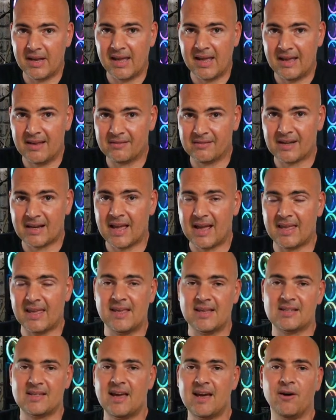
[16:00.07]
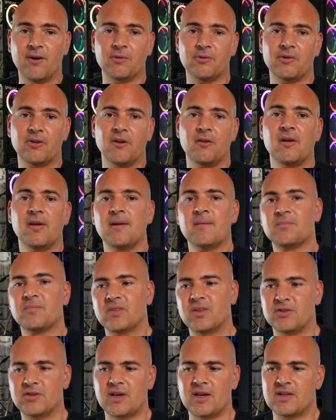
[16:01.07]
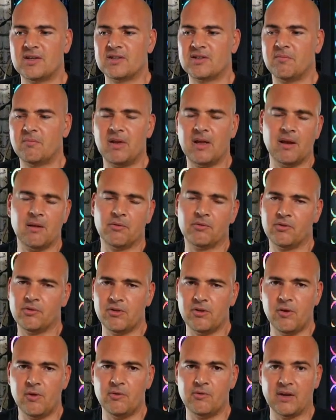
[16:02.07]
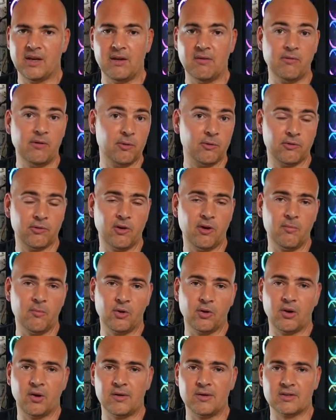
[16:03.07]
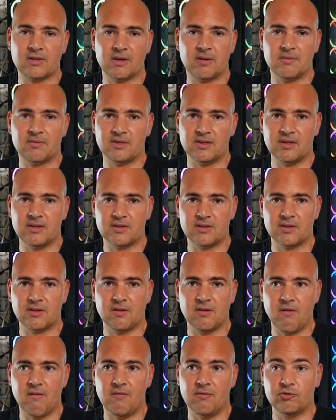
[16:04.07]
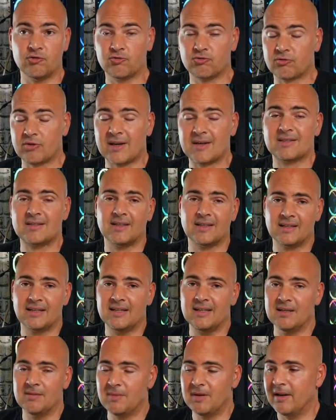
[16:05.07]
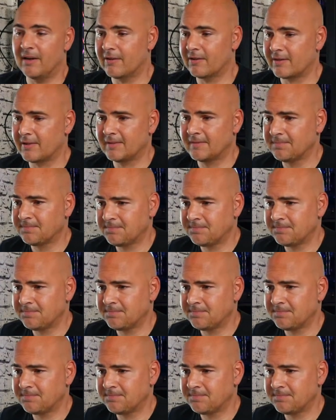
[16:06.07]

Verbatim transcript: it is laggy as hell. So the chance of being able to use any real-time online services are drastically diminished.